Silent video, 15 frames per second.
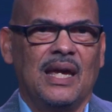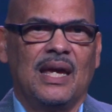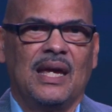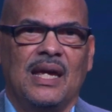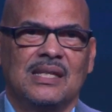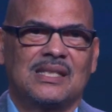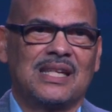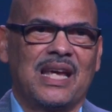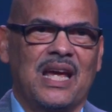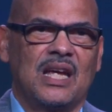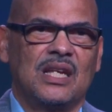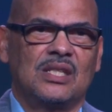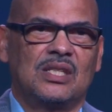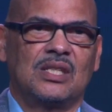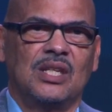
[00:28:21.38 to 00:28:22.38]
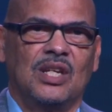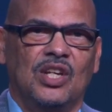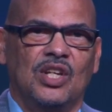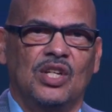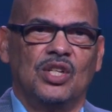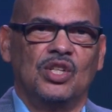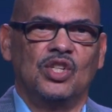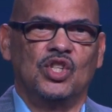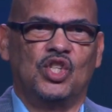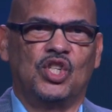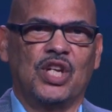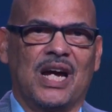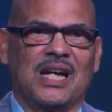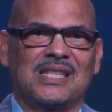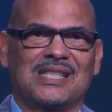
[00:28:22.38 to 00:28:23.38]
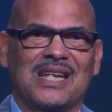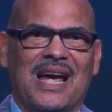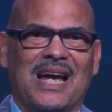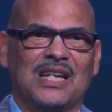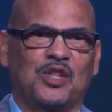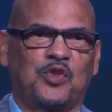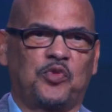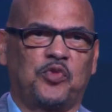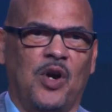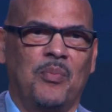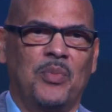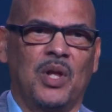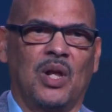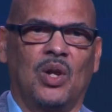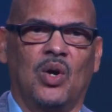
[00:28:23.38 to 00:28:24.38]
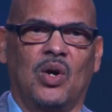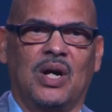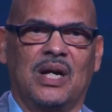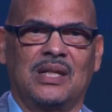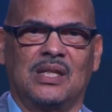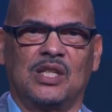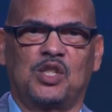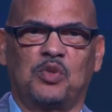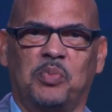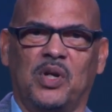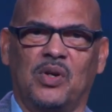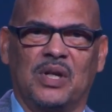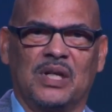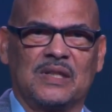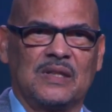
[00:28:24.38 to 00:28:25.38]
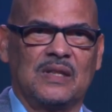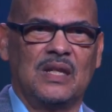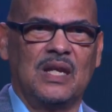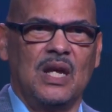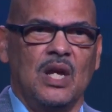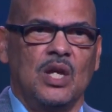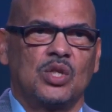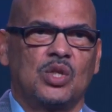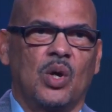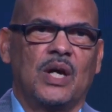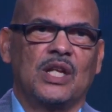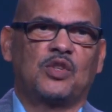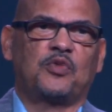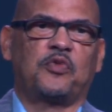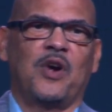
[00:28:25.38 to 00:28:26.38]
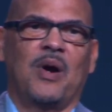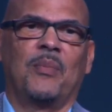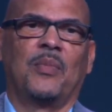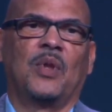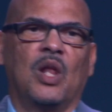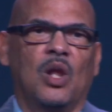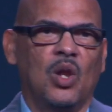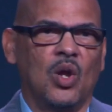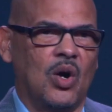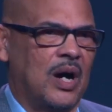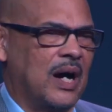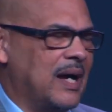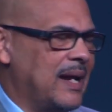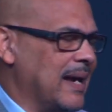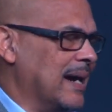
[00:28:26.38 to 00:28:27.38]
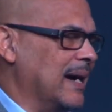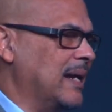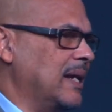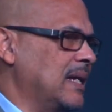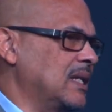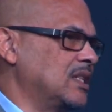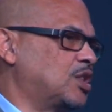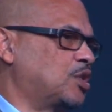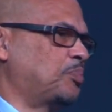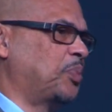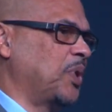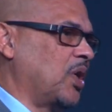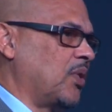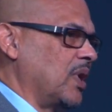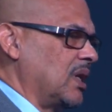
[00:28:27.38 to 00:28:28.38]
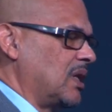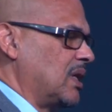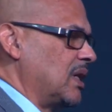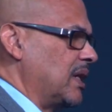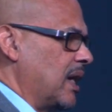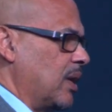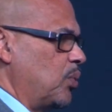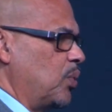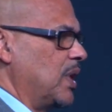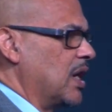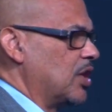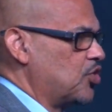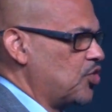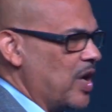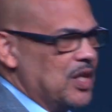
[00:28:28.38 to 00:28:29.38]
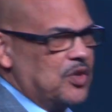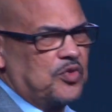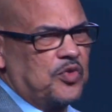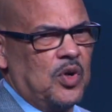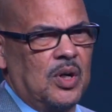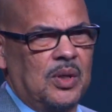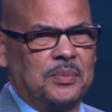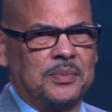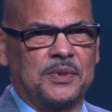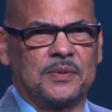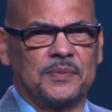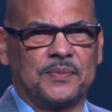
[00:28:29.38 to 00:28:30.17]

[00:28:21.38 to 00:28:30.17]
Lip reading: It says, just as from the Lord, the Spirit. So it's from the Lord and His Spirit that we are transformed.